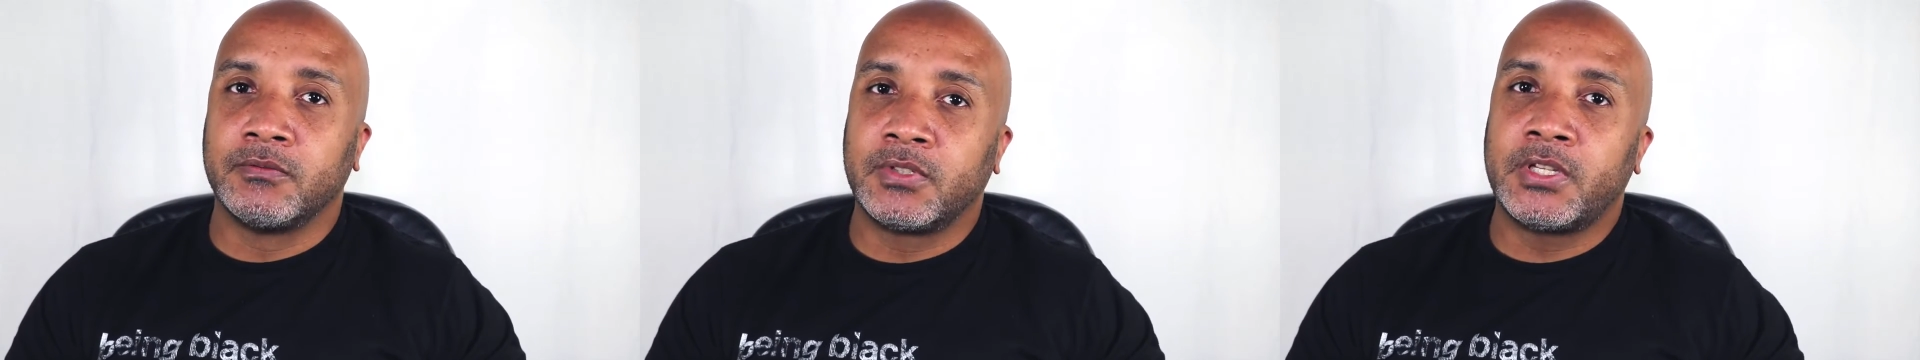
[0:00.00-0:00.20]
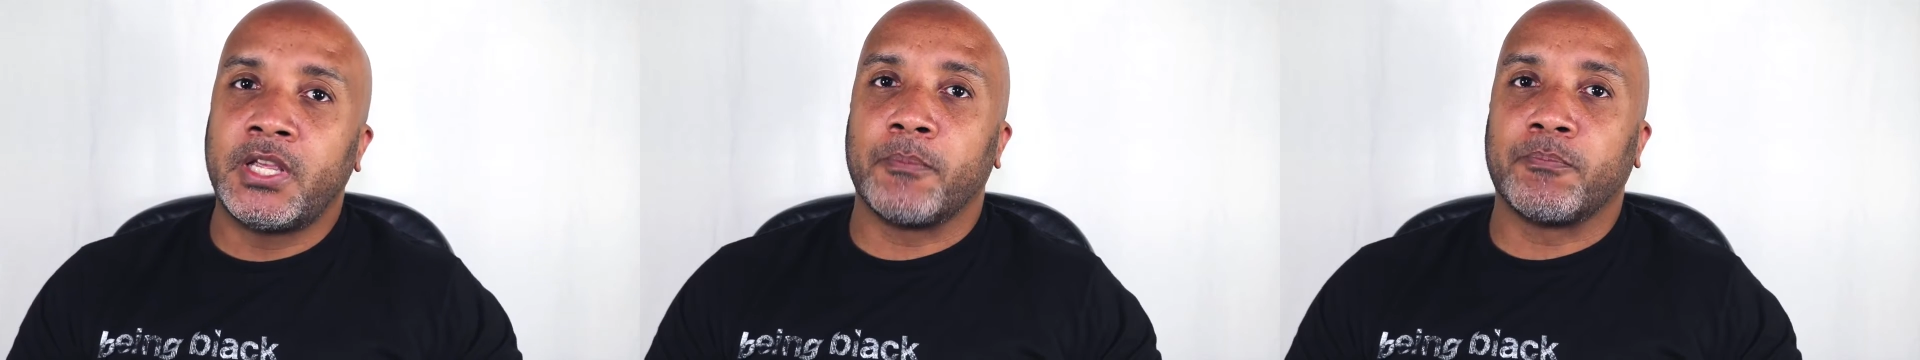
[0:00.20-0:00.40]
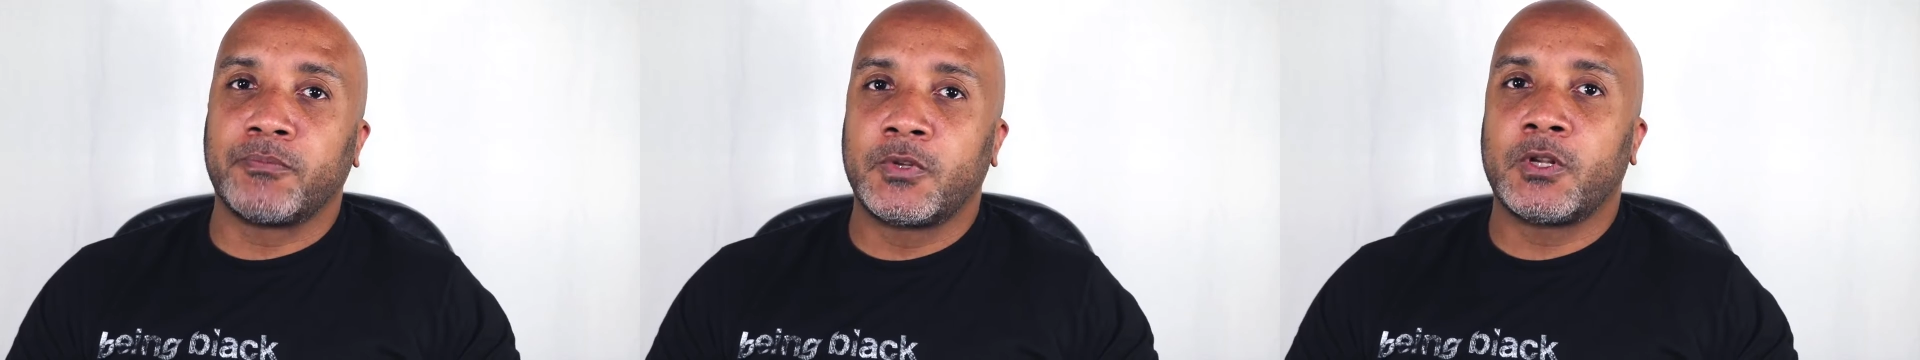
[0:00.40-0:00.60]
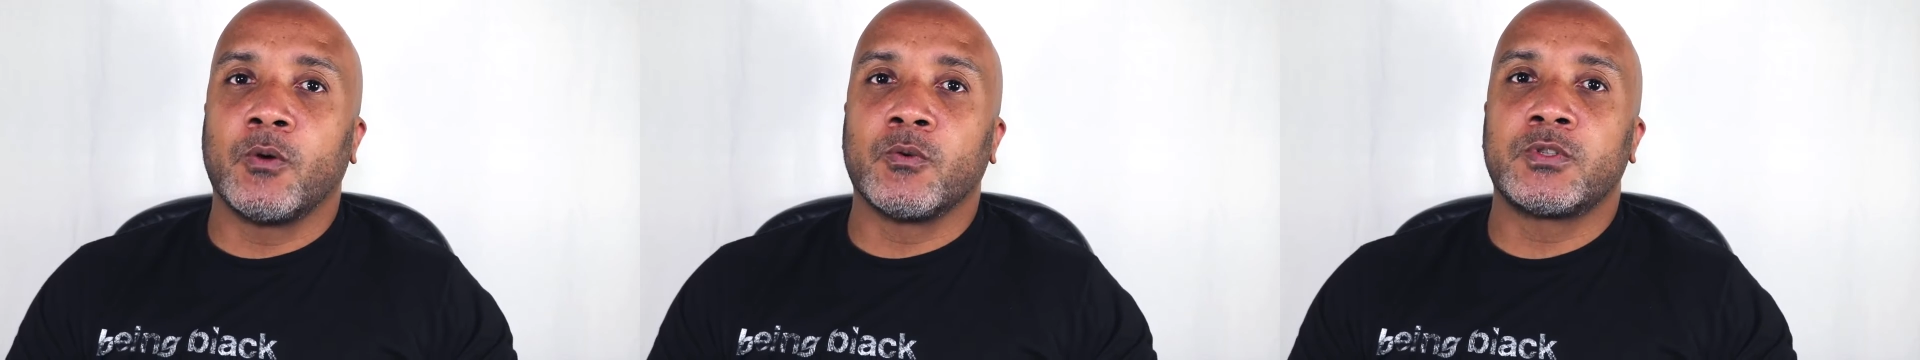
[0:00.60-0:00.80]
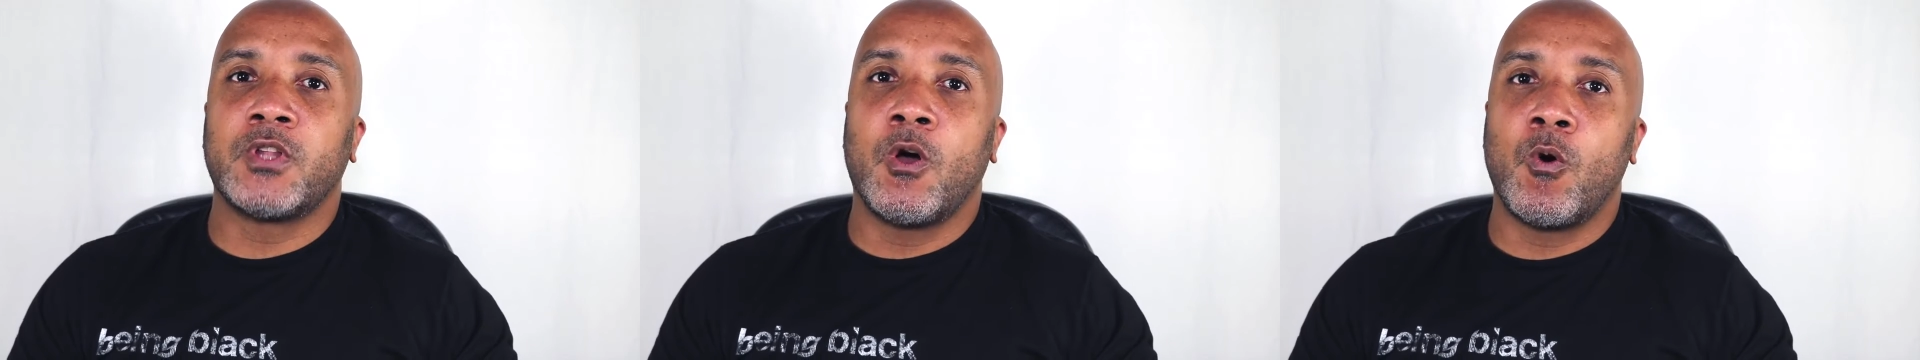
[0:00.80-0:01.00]
kept
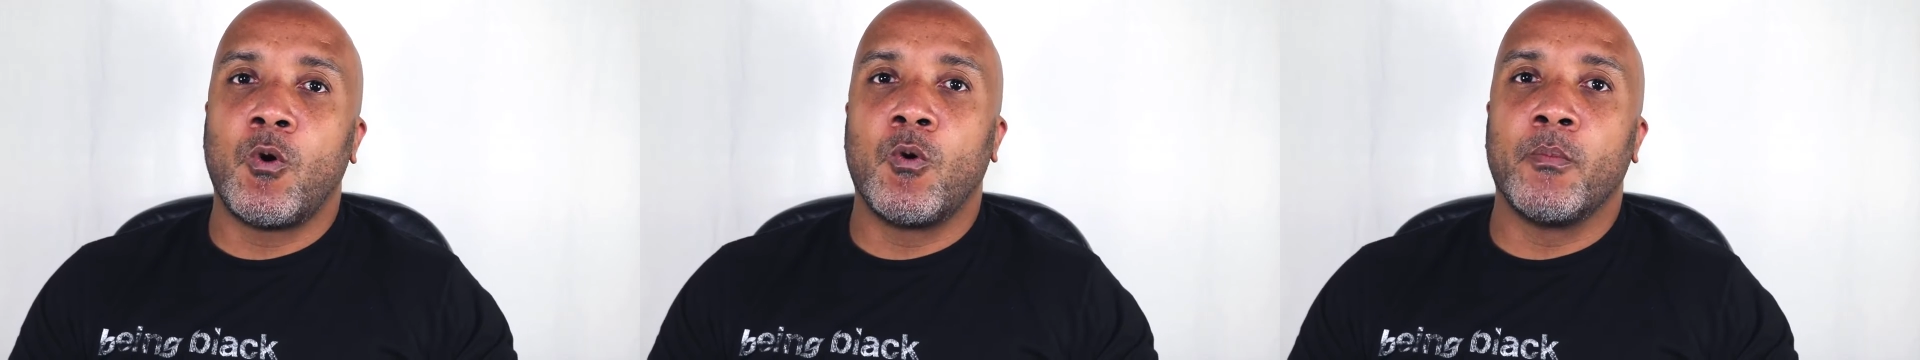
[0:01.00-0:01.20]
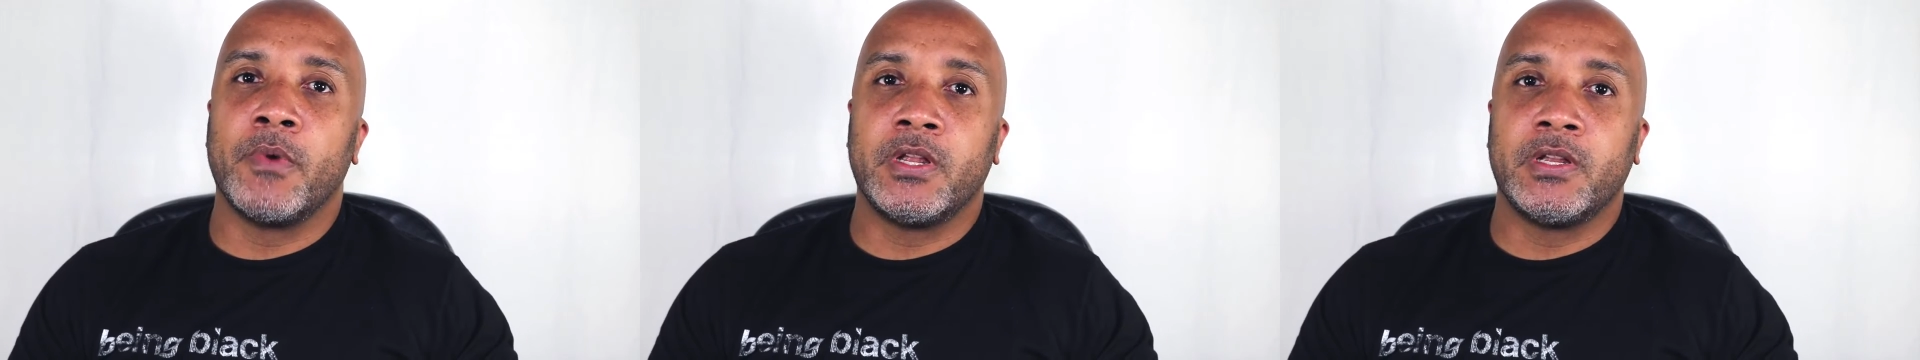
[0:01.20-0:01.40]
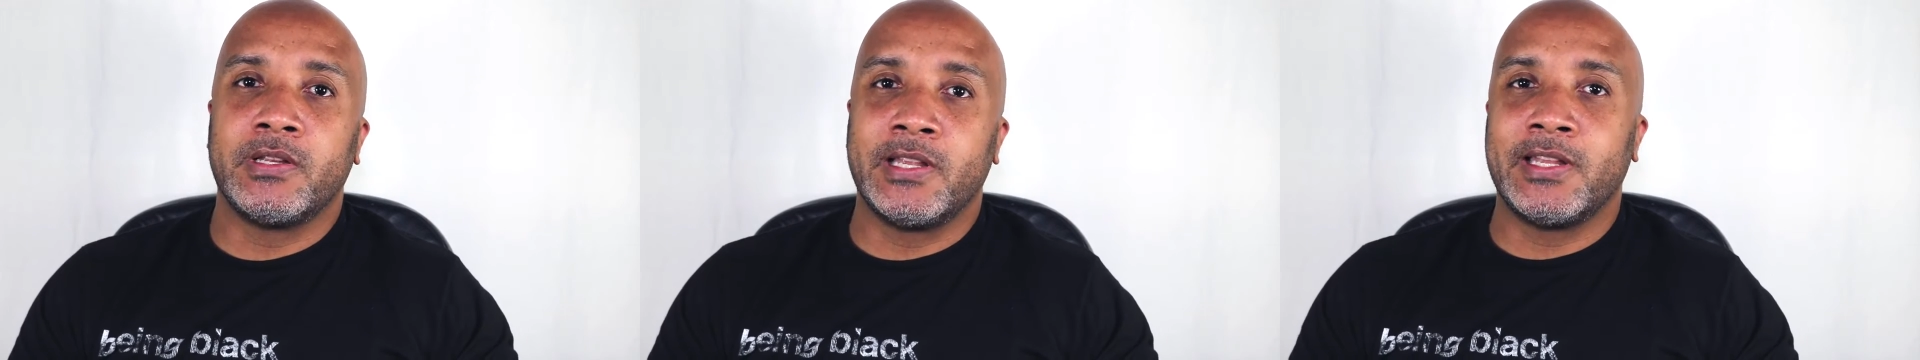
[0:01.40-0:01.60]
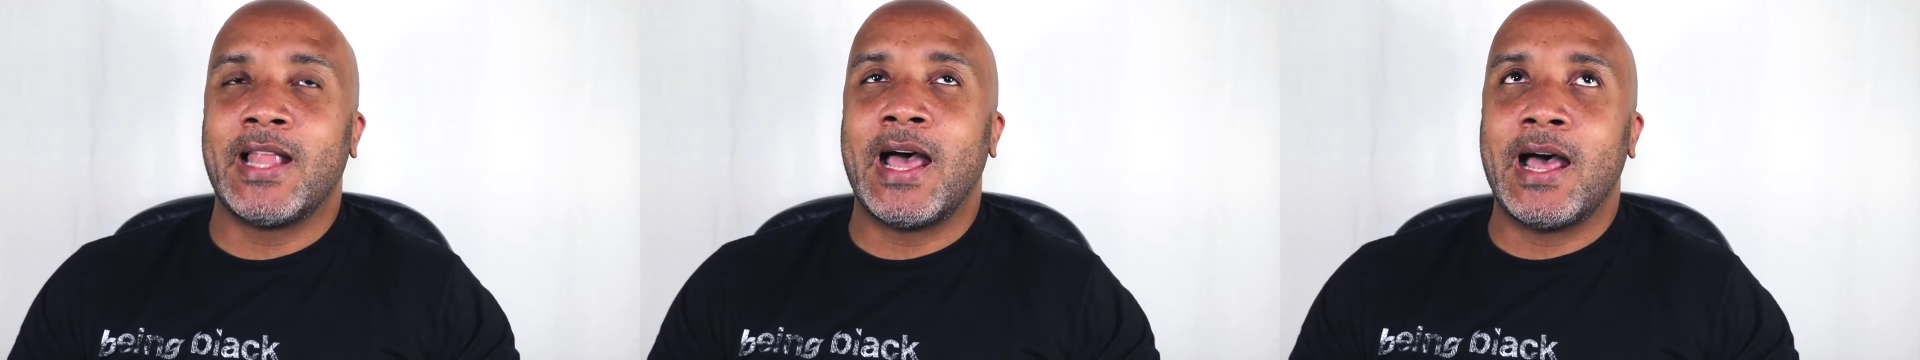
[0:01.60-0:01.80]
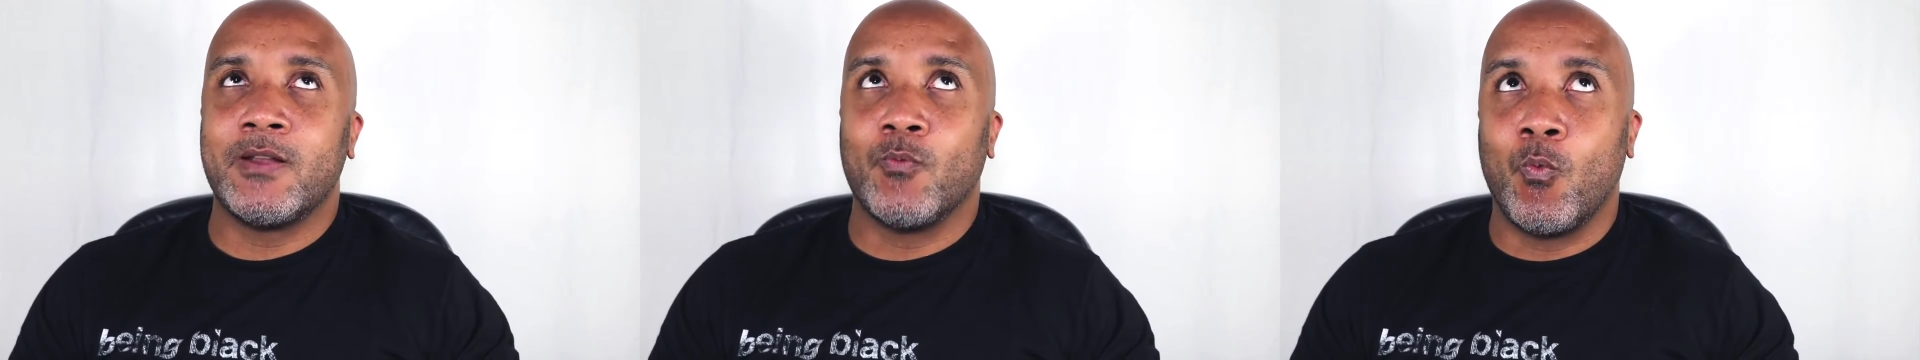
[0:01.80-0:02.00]
close to home and did not